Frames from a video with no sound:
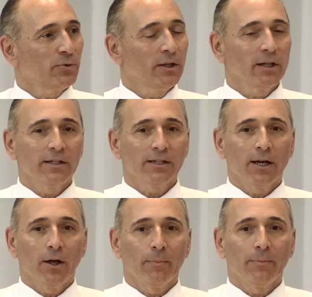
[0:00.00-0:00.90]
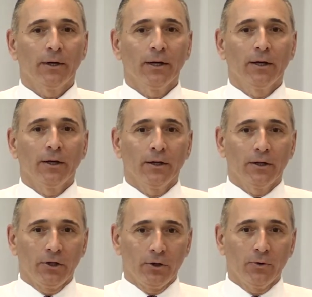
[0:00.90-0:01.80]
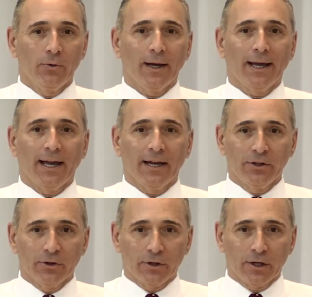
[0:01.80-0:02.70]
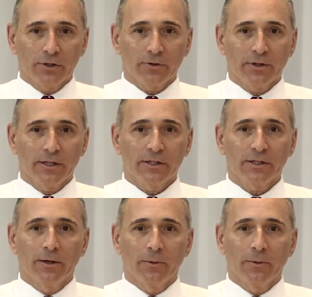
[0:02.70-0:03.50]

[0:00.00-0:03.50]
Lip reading: really to help you and your countries